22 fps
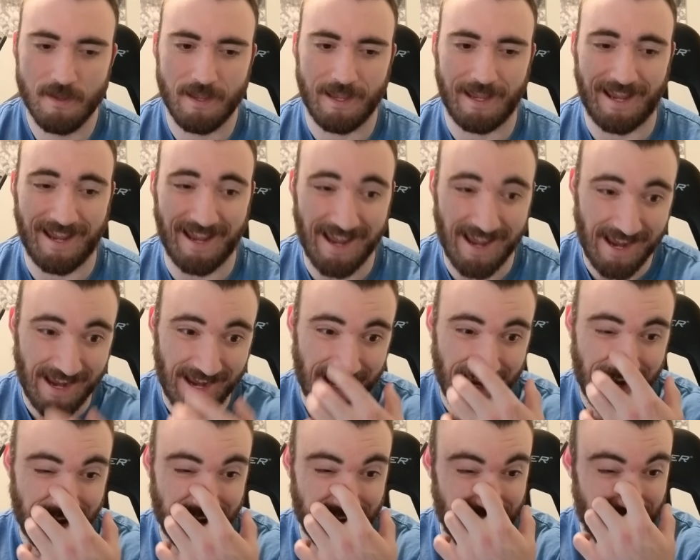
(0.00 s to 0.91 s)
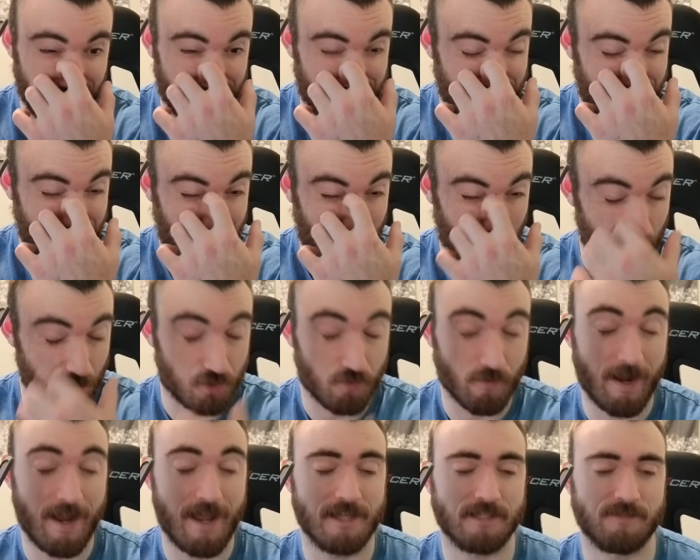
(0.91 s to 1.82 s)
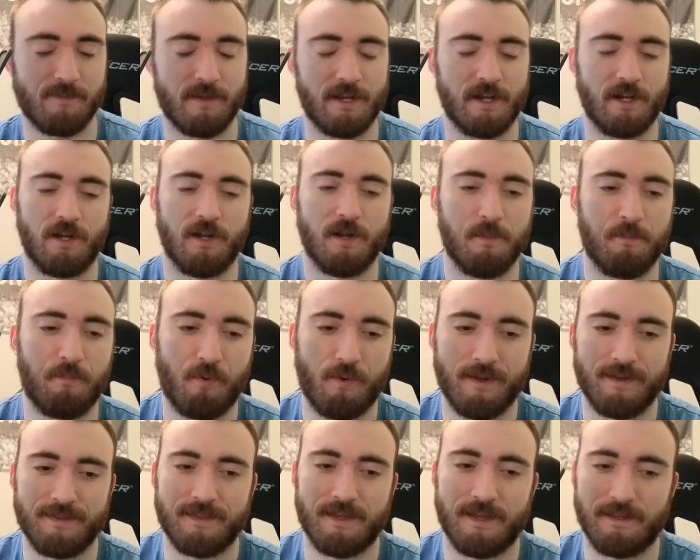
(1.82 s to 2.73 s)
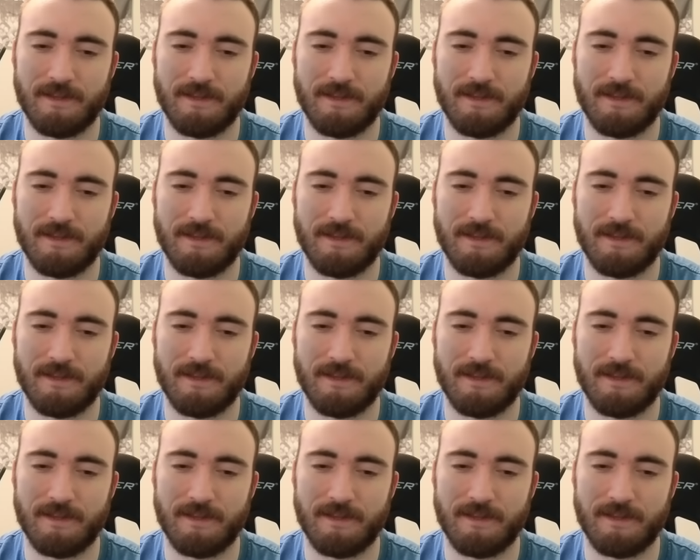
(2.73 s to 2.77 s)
And I think Coach Ray has made a good point that,